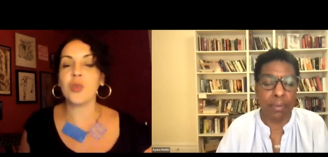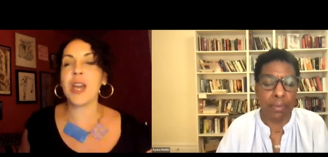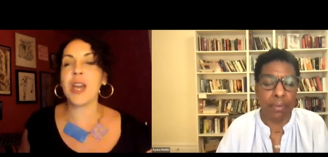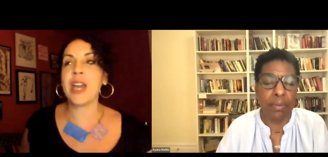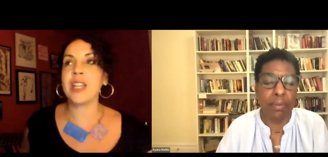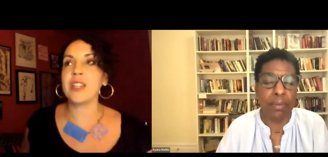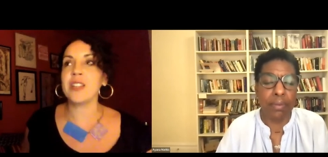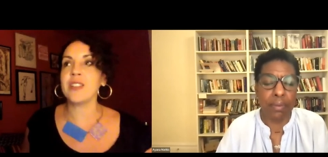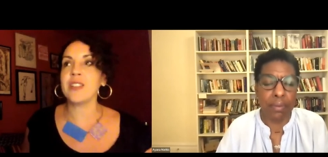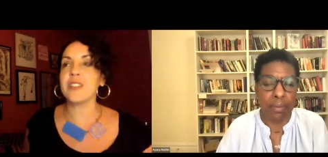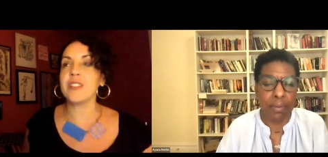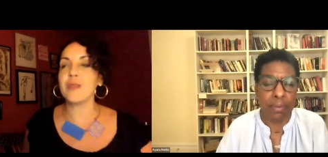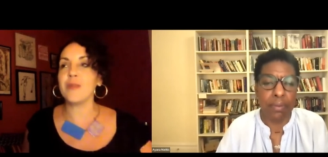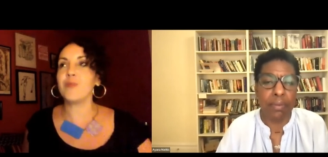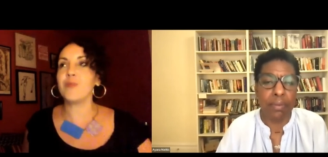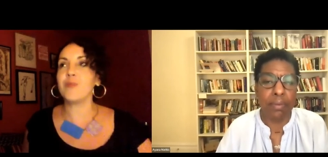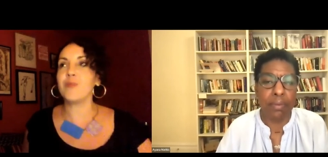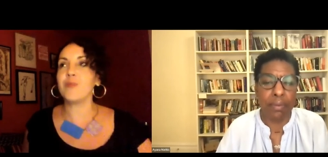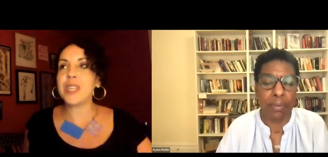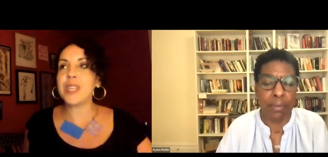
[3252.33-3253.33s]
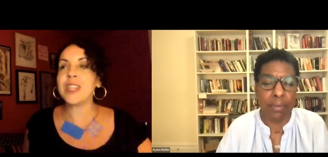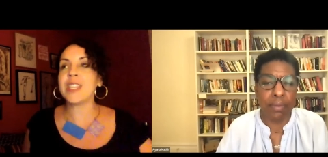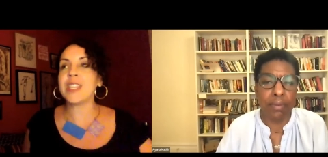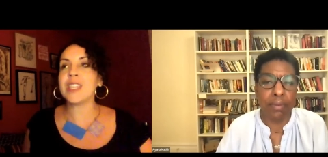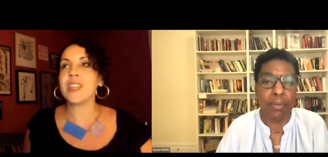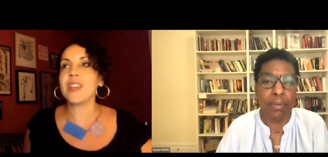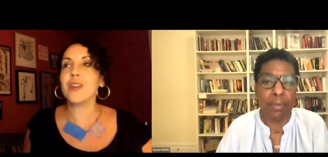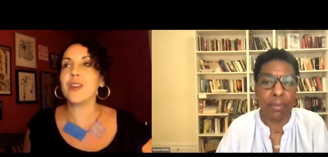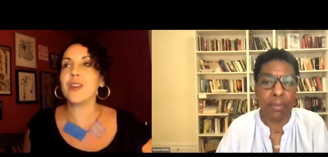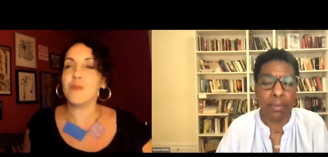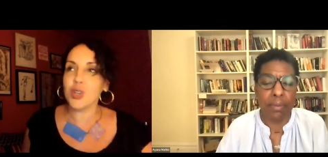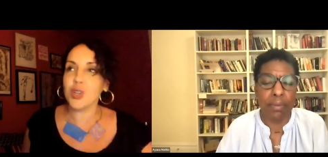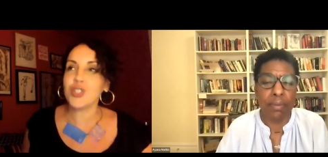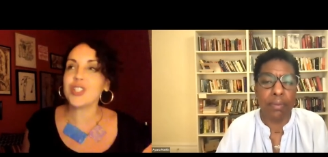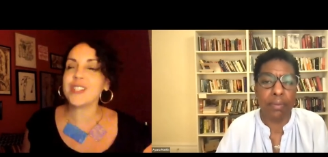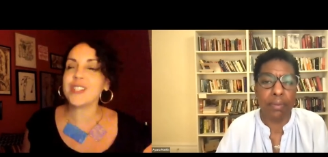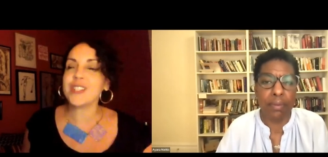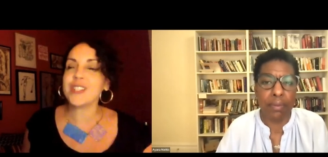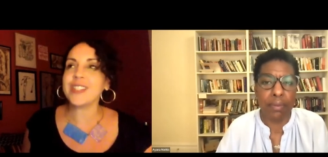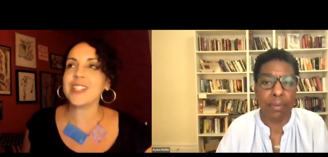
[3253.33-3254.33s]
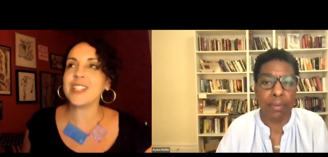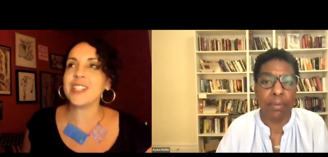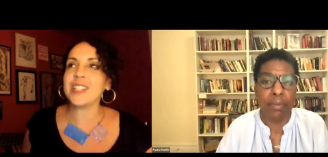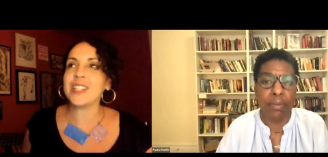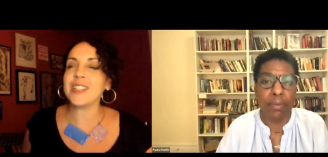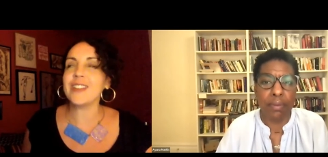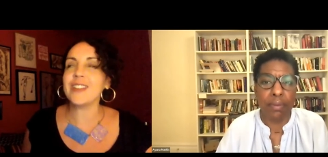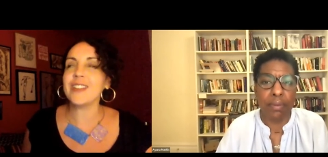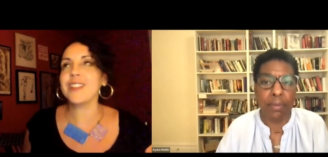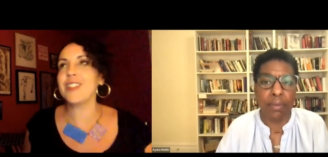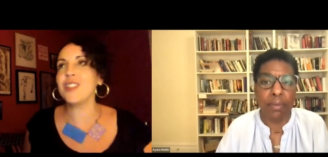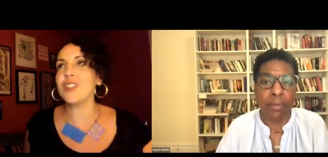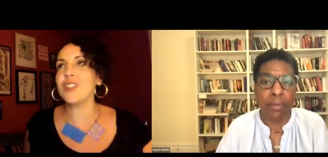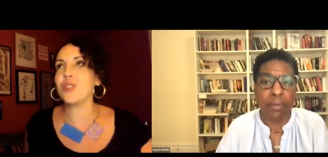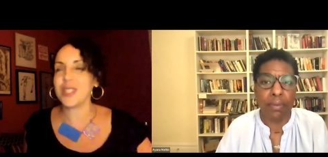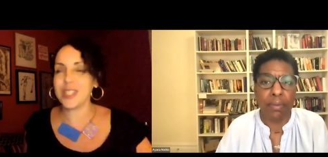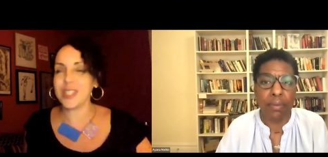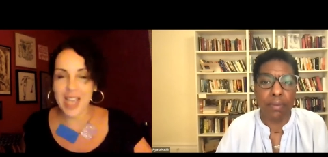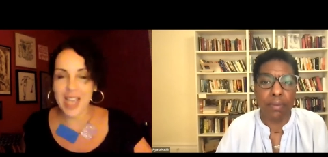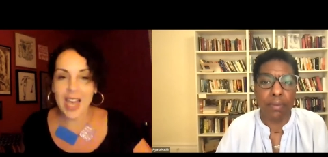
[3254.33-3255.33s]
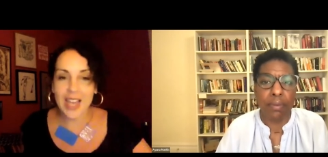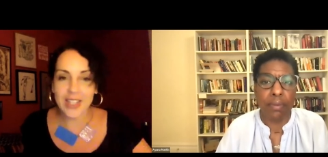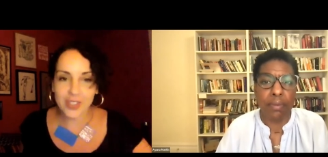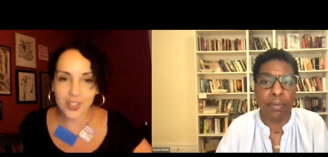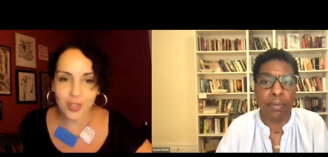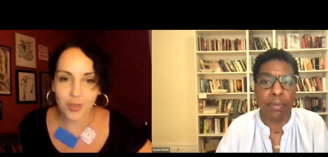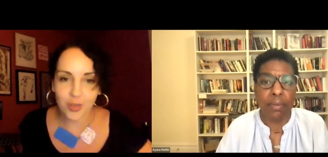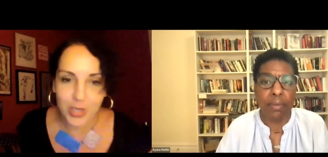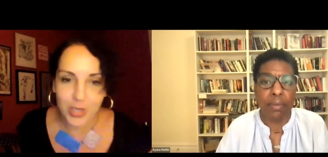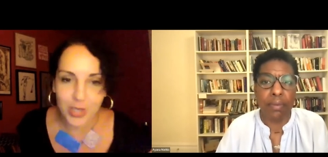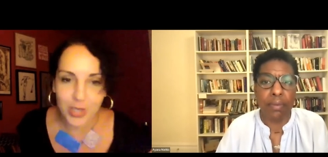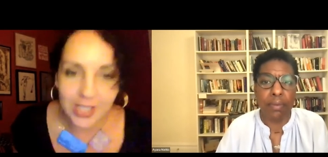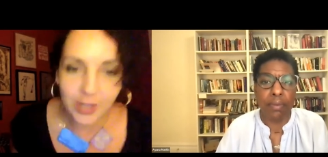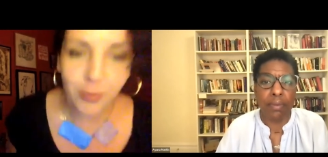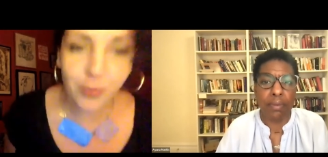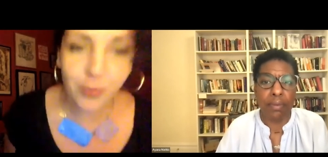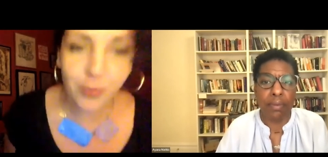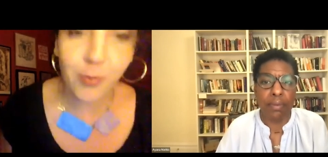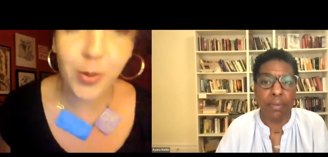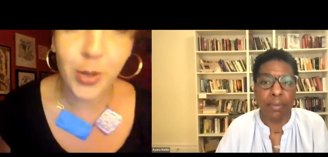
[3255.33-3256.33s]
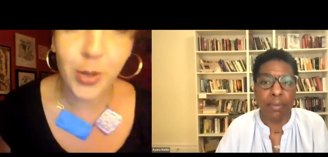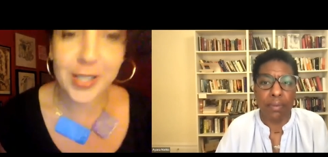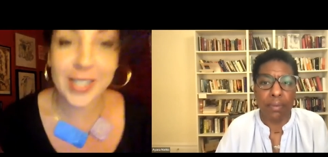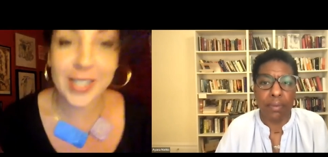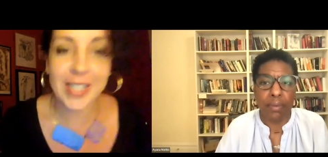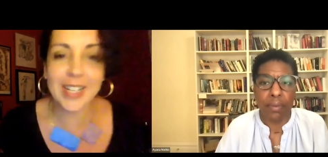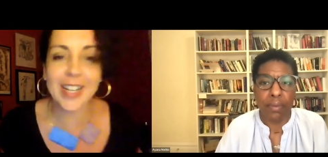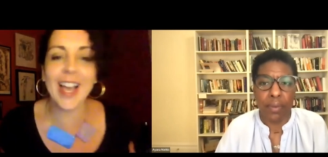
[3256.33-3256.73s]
Speaker 1: know, and be the emergency, you know, disaster relief person.